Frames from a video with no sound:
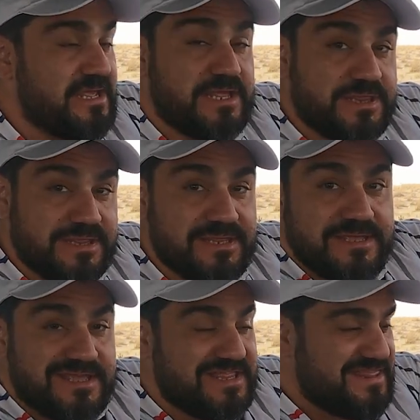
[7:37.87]
is
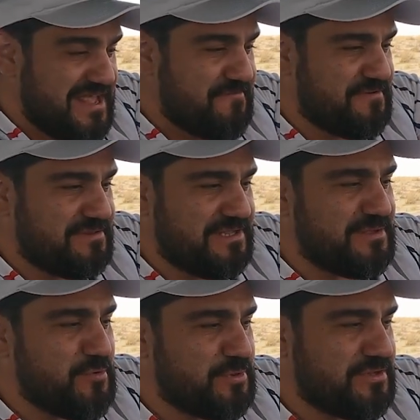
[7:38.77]
definitely the
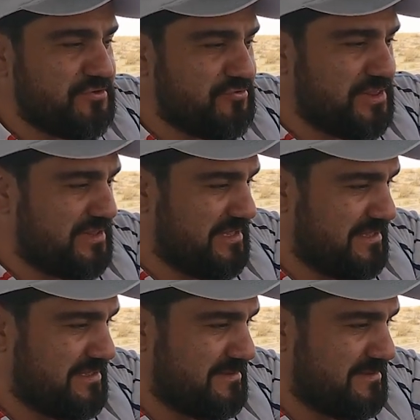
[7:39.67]
most interesting,